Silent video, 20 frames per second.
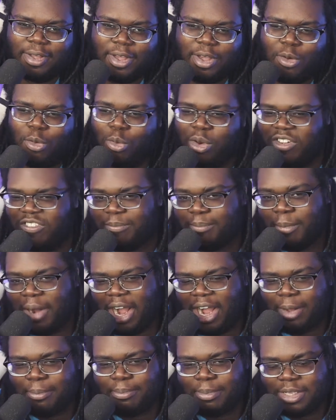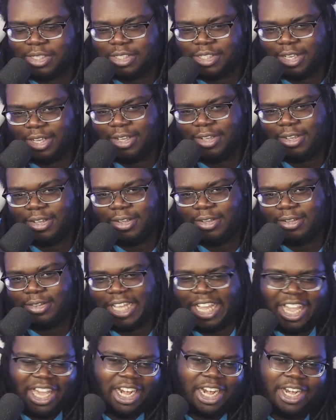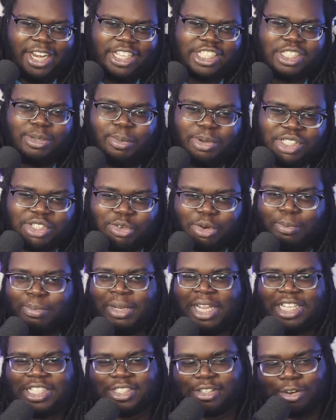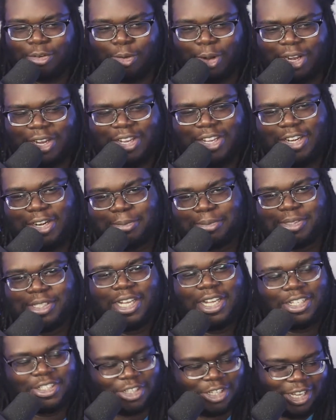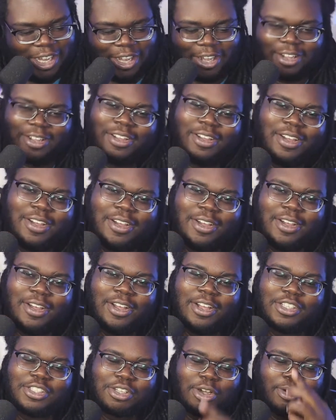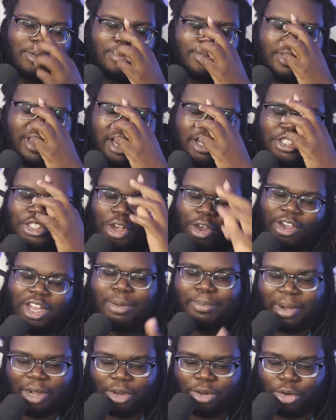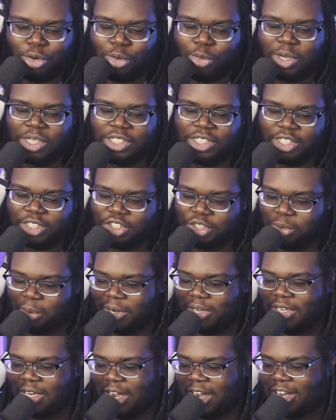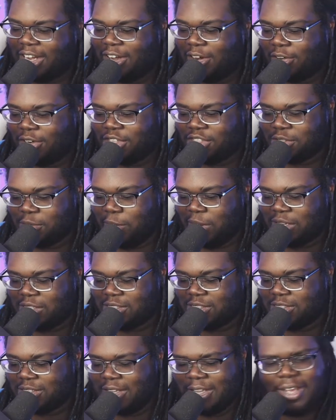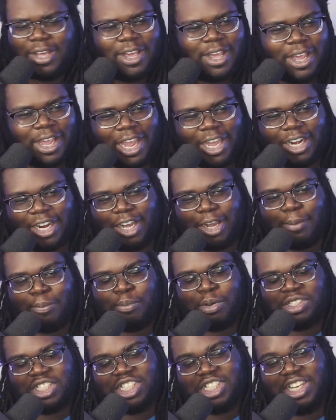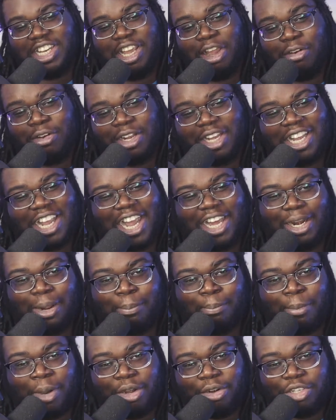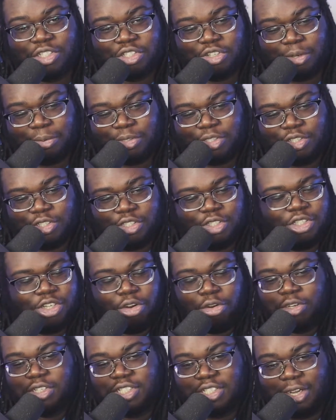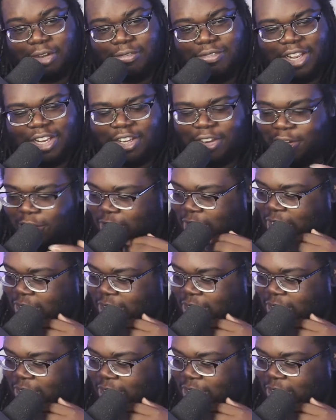with mom missing, they kind of need someone to replace her, right? You know what I'm saying? So yeah, so they're talking about who wants to join Dai on his quest, and Princess Leona kind of mutters to herself like, "Yo,